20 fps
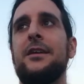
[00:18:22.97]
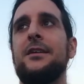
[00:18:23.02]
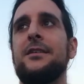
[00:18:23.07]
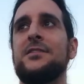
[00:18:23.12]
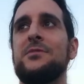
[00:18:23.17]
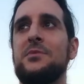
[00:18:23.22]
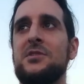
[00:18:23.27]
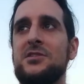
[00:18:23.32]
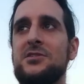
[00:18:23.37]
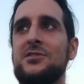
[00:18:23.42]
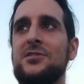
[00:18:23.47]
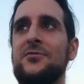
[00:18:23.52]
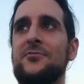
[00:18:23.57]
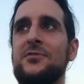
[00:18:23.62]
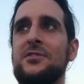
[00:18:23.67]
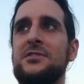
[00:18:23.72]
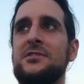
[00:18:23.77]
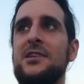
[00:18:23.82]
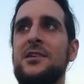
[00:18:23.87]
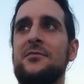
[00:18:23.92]
especially if
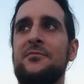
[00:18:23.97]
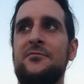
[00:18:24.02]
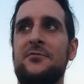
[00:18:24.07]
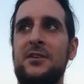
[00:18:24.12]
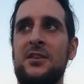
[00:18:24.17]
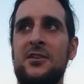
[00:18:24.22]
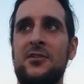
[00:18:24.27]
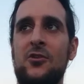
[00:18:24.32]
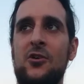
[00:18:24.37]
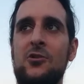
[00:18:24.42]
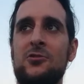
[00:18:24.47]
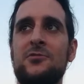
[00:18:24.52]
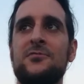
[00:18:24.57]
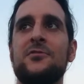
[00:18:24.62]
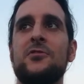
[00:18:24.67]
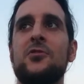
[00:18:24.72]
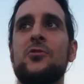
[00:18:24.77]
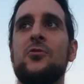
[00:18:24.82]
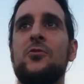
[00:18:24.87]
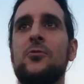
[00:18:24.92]
we stopped feeding all
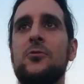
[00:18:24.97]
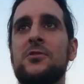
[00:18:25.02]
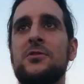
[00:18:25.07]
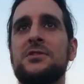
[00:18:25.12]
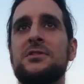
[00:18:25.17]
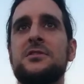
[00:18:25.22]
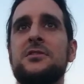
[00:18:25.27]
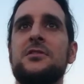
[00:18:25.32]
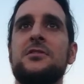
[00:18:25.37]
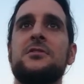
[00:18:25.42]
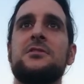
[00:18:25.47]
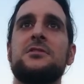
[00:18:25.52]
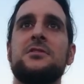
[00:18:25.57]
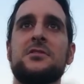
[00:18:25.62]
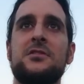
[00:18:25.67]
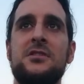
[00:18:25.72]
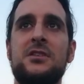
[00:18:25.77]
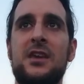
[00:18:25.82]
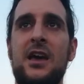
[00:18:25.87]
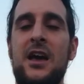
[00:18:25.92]
of our corn to
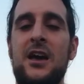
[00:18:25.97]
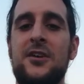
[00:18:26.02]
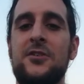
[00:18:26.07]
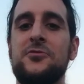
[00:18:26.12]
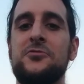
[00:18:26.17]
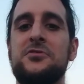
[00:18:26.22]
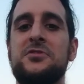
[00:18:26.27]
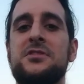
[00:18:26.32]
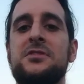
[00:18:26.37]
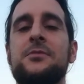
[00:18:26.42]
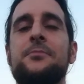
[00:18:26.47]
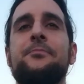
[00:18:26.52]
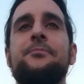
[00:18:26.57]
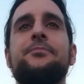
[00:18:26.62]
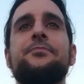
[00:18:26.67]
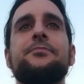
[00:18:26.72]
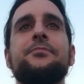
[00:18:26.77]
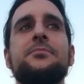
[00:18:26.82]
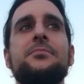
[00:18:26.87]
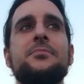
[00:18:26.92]
the cows.
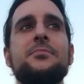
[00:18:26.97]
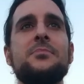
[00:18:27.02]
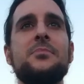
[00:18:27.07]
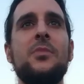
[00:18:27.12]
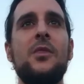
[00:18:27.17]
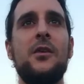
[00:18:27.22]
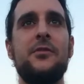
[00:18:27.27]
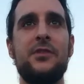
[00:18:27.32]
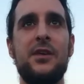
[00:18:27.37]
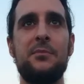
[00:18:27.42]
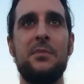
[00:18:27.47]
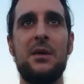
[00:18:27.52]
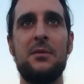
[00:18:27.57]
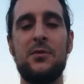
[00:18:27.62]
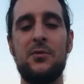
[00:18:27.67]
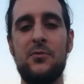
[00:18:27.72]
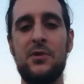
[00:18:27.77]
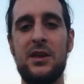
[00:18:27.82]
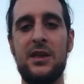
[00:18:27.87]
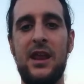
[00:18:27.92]
Then
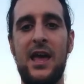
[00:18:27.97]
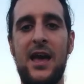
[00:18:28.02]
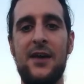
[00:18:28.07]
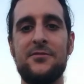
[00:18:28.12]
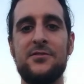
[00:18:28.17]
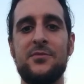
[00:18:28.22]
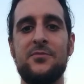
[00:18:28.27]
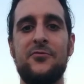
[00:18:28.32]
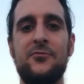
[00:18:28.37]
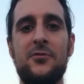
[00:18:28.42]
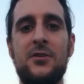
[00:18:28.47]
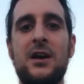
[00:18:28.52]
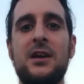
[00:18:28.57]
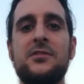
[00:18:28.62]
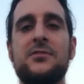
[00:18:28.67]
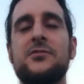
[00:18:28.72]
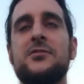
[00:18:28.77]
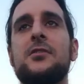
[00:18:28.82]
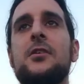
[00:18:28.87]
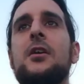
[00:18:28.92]
maybe we could have some for
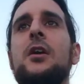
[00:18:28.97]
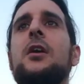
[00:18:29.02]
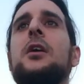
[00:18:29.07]
us.